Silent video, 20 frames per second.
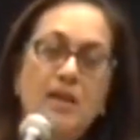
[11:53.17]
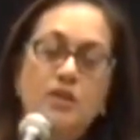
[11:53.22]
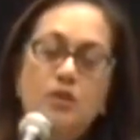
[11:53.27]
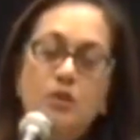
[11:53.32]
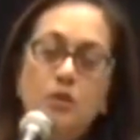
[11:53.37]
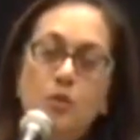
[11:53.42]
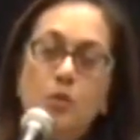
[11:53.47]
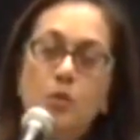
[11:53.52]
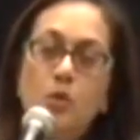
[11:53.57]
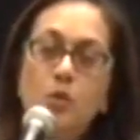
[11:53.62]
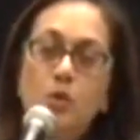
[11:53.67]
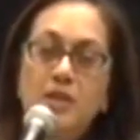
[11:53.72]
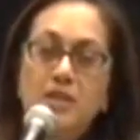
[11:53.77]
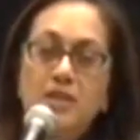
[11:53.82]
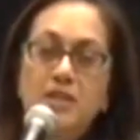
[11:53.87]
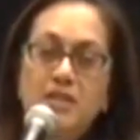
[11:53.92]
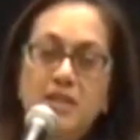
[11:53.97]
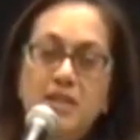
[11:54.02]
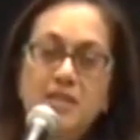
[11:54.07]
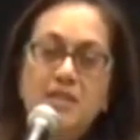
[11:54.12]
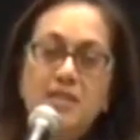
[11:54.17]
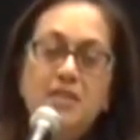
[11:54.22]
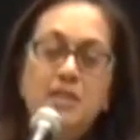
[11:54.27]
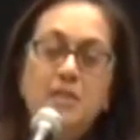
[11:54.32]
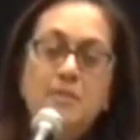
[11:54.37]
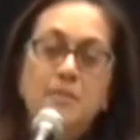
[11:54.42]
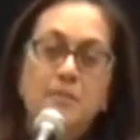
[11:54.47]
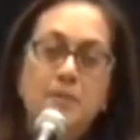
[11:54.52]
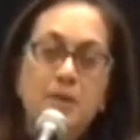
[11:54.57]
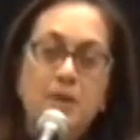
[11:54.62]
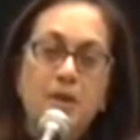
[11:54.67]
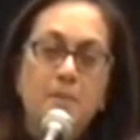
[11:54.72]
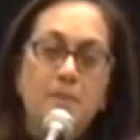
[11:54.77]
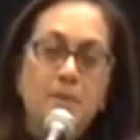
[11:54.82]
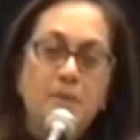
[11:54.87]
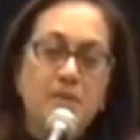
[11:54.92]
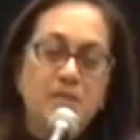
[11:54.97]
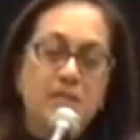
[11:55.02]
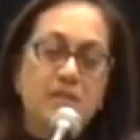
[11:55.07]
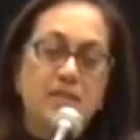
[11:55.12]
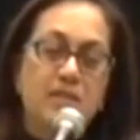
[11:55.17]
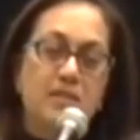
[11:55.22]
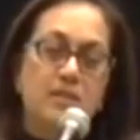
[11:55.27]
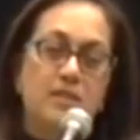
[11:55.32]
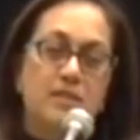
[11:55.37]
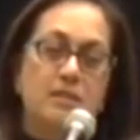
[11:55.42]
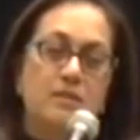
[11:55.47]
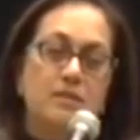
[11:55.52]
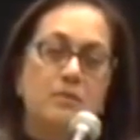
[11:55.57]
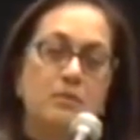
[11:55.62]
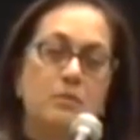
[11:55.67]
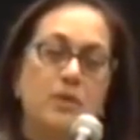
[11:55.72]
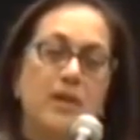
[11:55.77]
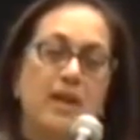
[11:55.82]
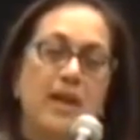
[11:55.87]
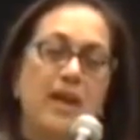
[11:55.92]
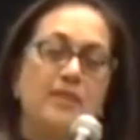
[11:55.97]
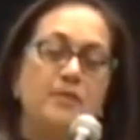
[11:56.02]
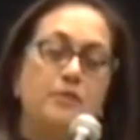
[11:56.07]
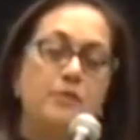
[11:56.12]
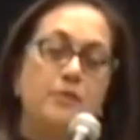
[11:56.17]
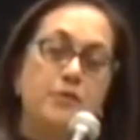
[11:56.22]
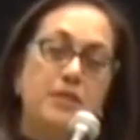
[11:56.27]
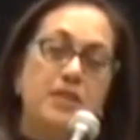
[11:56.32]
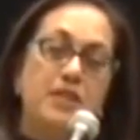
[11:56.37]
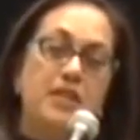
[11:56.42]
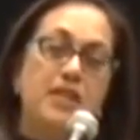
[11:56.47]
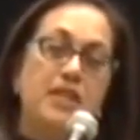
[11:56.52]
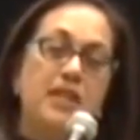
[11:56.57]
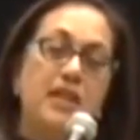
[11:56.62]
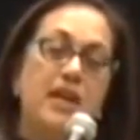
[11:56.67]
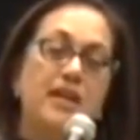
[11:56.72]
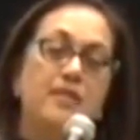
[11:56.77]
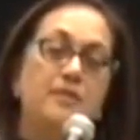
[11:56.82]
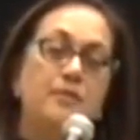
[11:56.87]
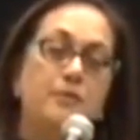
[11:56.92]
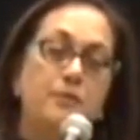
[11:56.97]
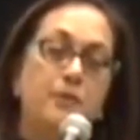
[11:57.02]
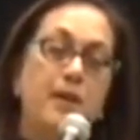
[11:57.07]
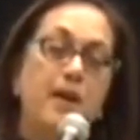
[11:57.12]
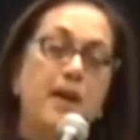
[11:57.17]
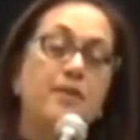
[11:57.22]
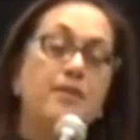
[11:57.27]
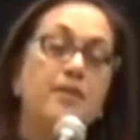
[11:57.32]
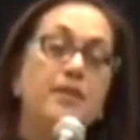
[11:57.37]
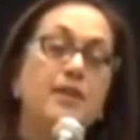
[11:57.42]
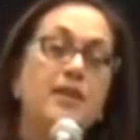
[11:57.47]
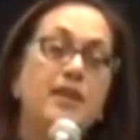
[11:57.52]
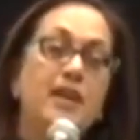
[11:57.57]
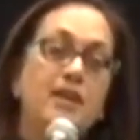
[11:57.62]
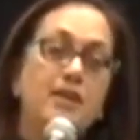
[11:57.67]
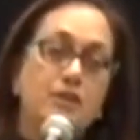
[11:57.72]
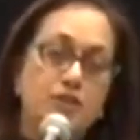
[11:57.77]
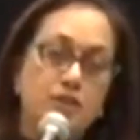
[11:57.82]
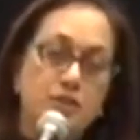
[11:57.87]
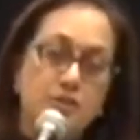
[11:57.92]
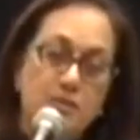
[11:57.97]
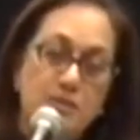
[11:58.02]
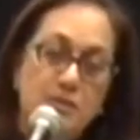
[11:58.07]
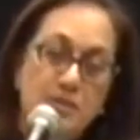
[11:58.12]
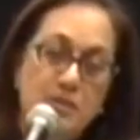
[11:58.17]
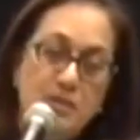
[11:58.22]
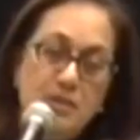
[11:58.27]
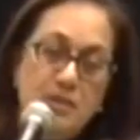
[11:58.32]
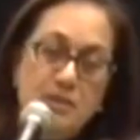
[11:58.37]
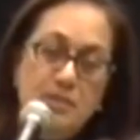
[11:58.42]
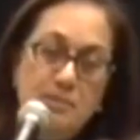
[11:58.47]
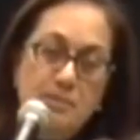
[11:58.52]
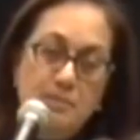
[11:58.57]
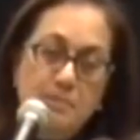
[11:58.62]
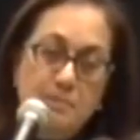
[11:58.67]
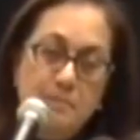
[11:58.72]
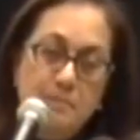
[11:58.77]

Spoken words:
And to all intents and purposes, we had free and fair elections.